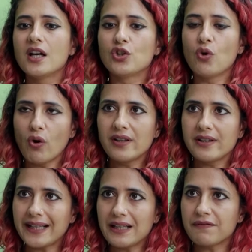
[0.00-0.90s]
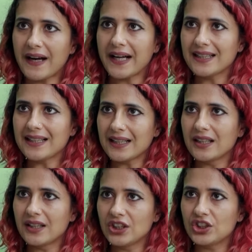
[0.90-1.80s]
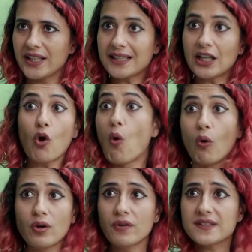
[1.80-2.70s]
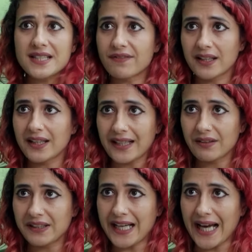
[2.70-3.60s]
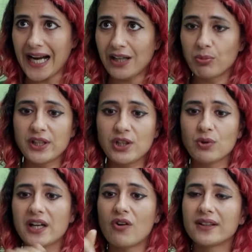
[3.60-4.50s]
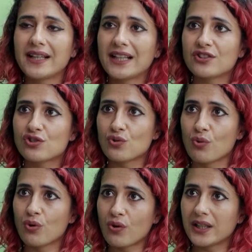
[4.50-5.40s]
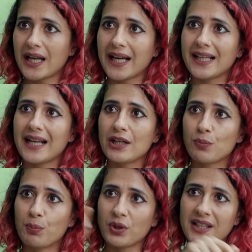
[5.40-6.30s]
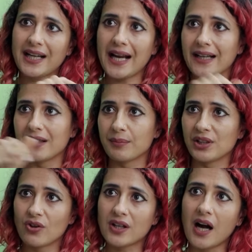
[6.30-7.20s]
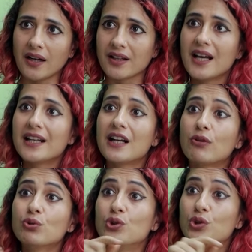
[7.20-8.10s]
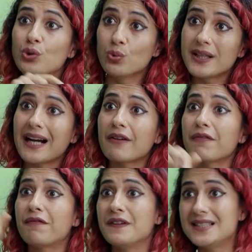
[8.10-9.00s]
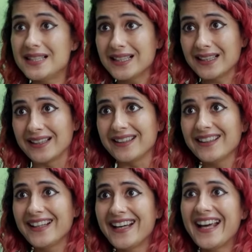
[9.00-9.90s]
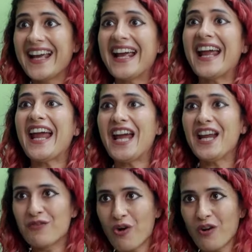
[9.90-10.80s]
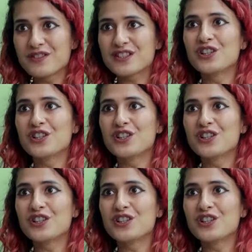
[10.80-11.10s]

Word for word: you're already fighting that conditioning that all of us have collectively hmm. had when you click on that store online and you put that item in your cart. Mm. Now to do that physically involves mm.